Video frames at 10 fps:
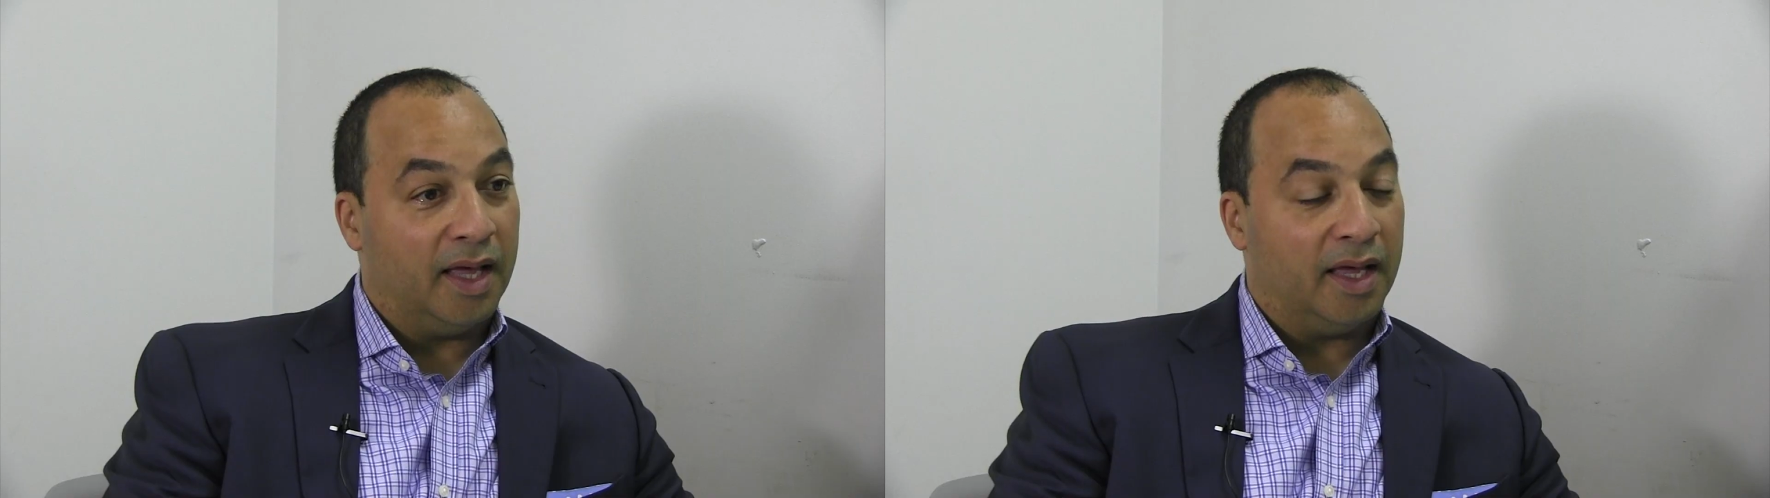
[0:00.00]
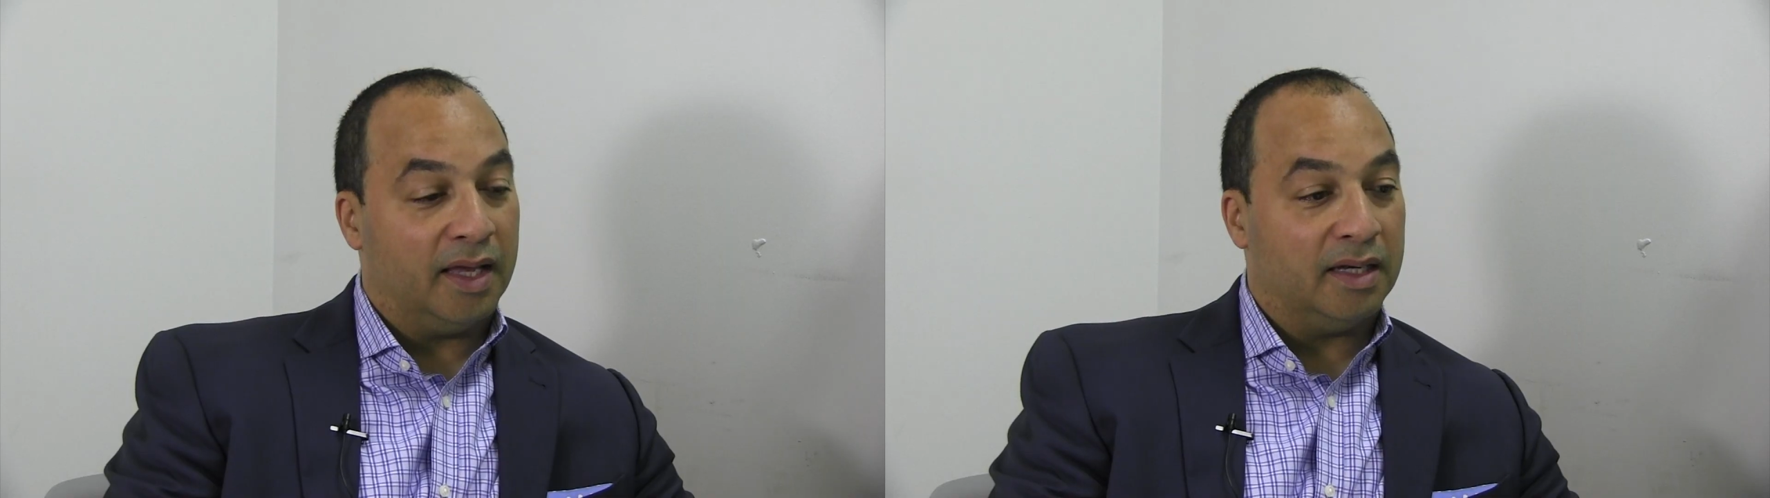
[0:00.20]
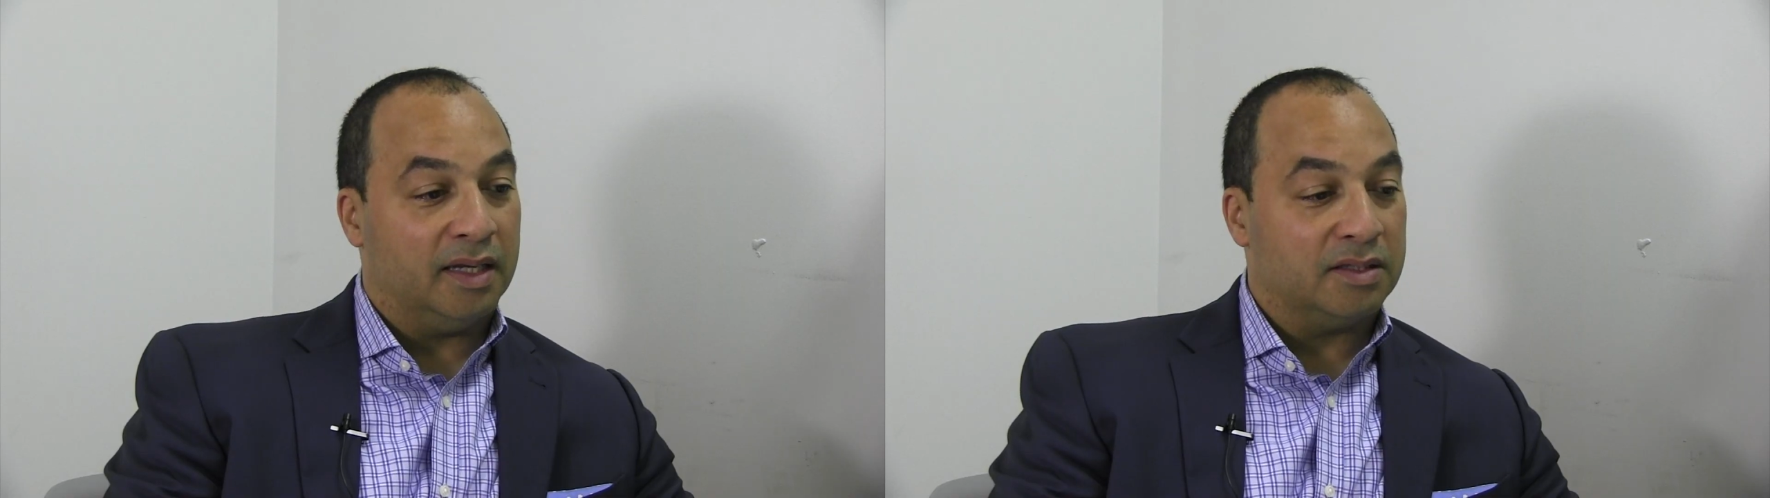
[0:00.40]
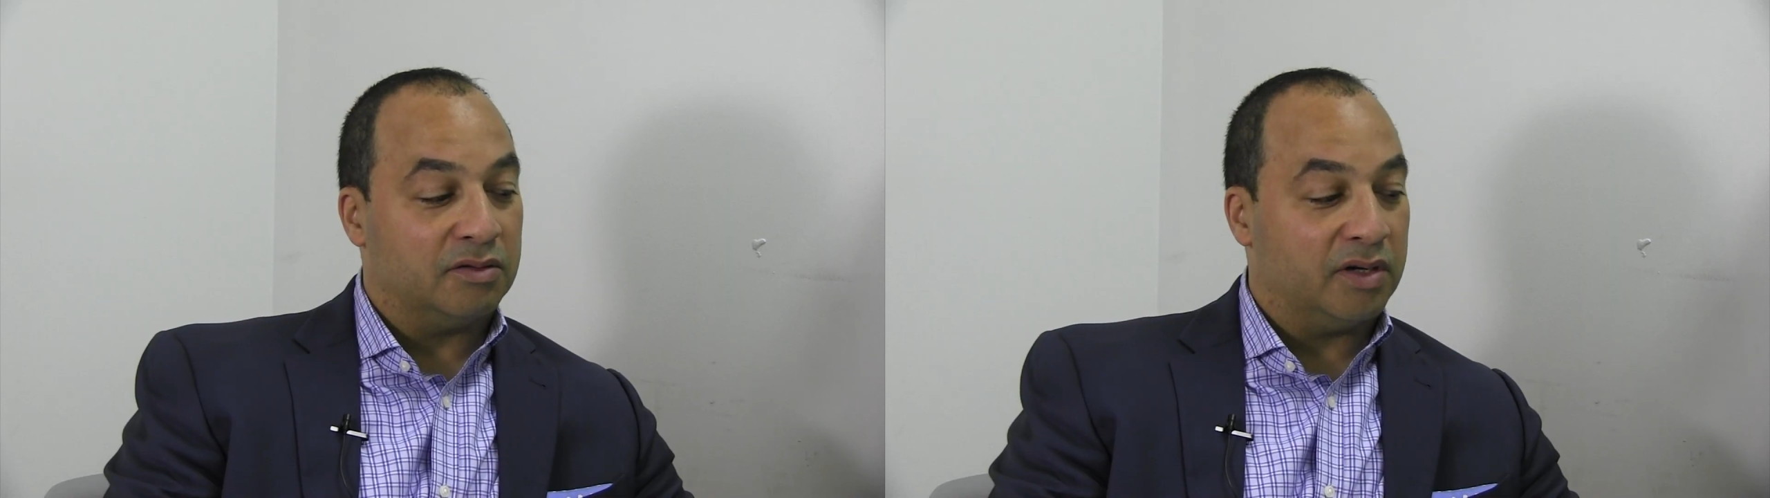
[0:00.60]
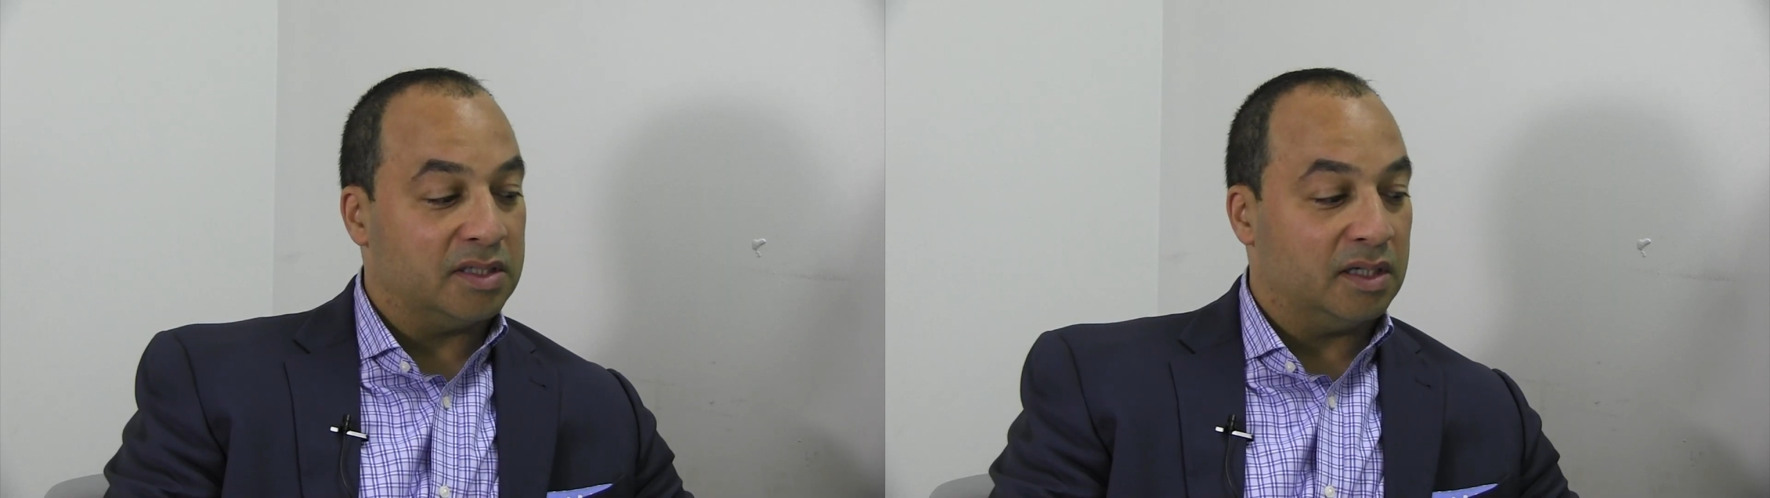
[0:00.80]
And
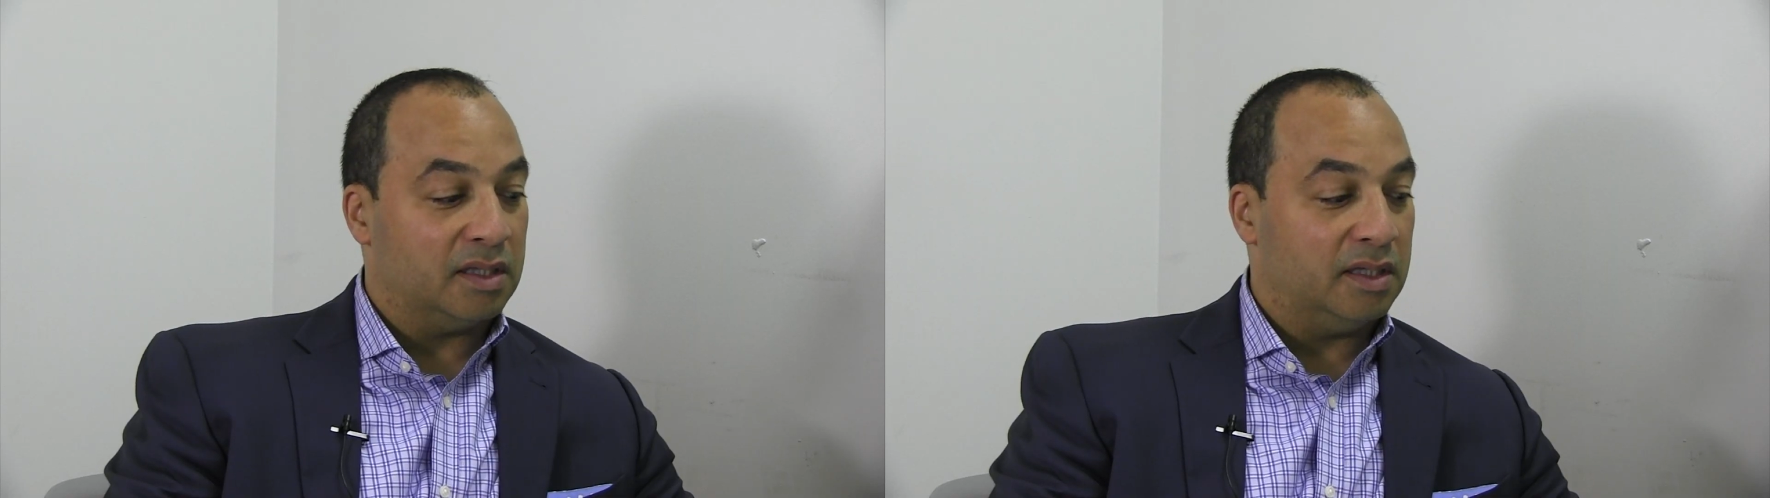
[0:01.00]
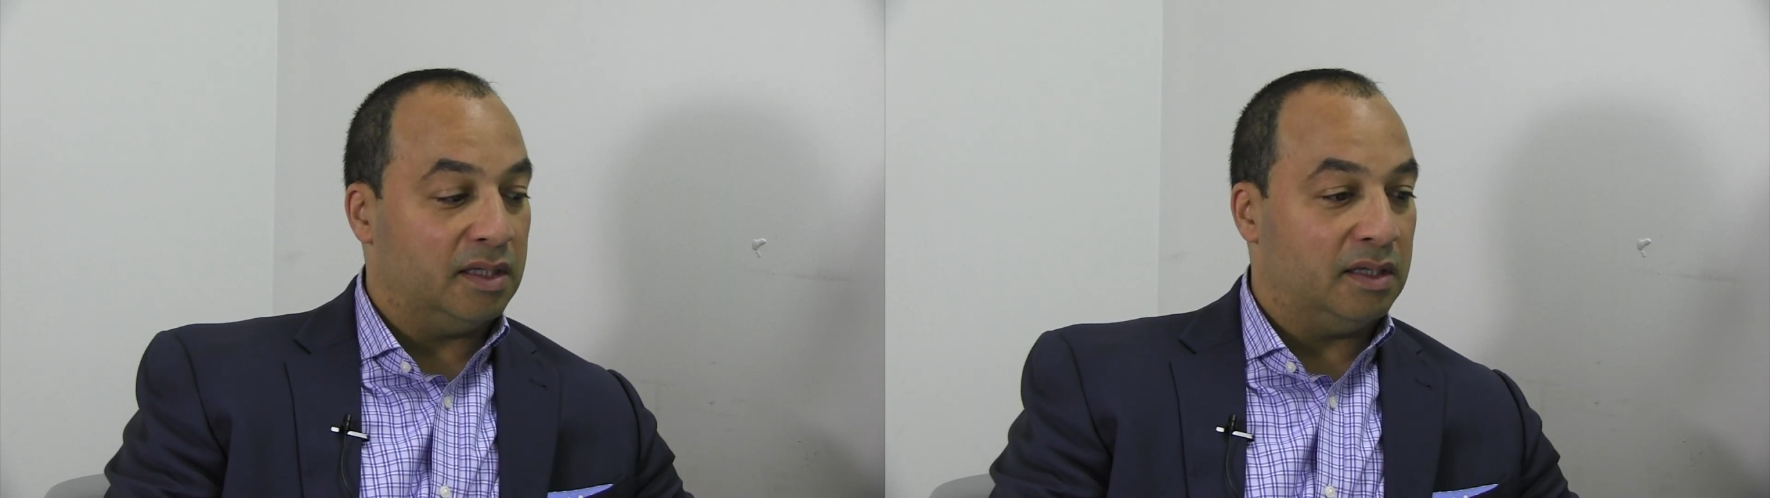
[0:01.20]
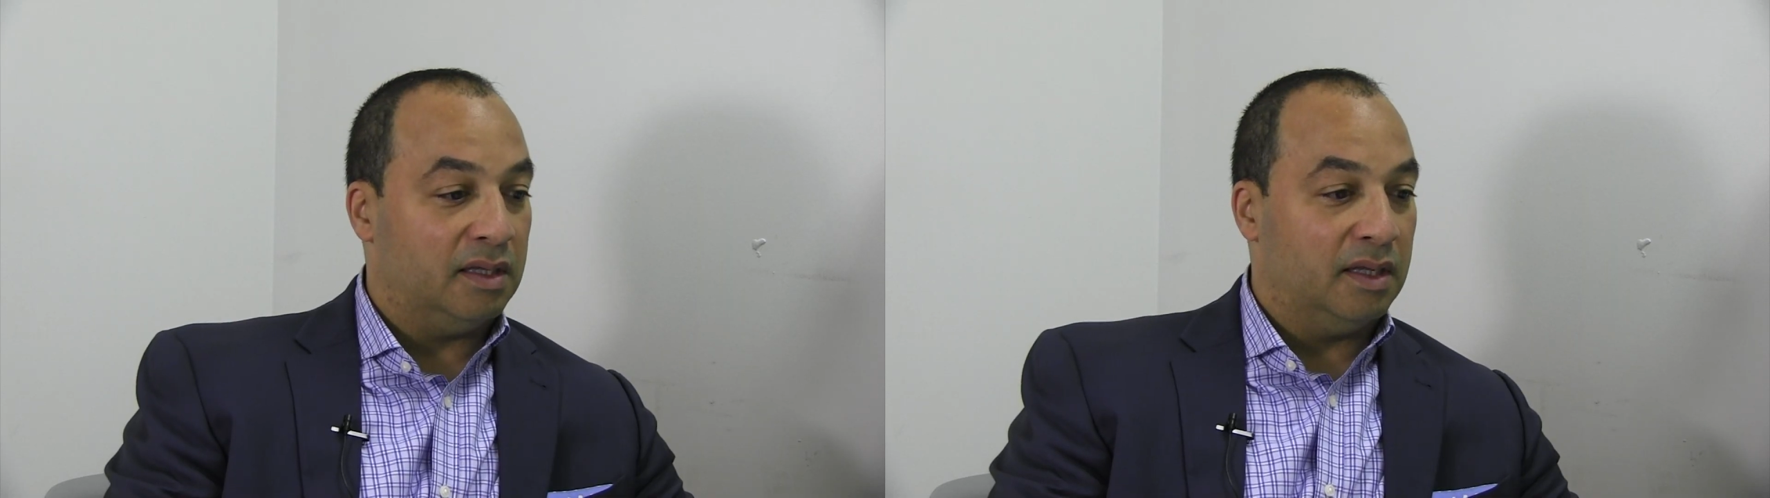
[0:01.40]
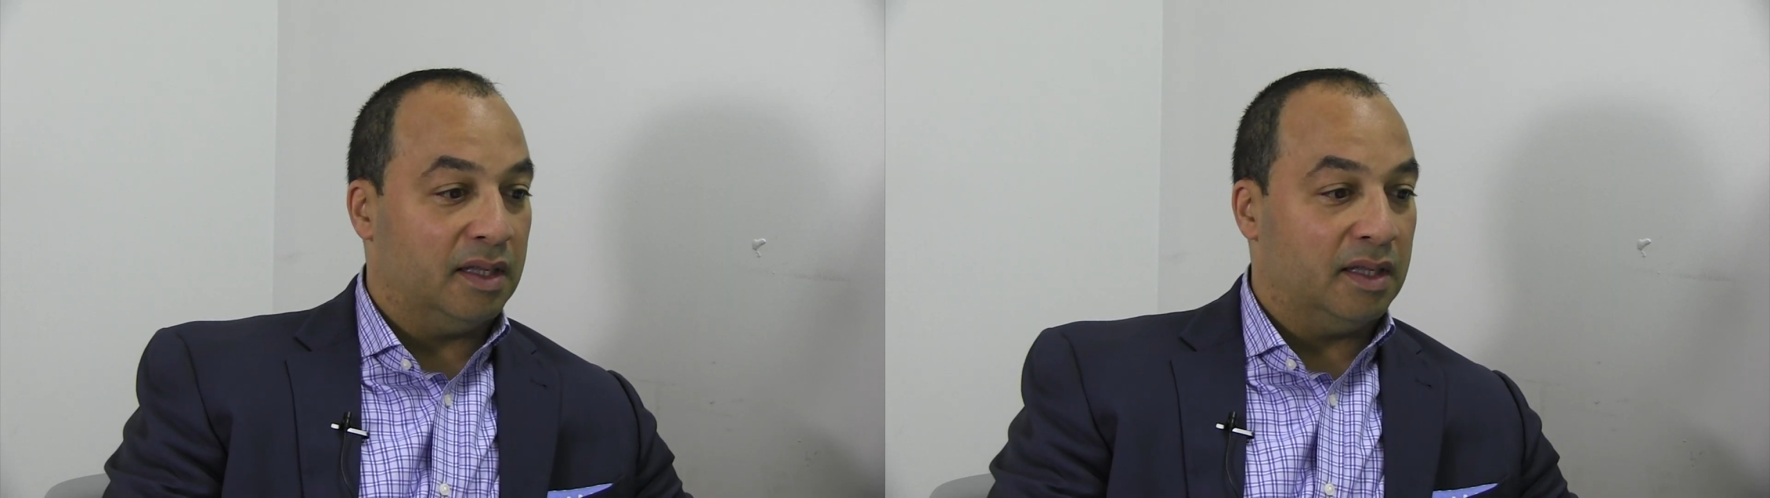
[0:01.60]
interestingly,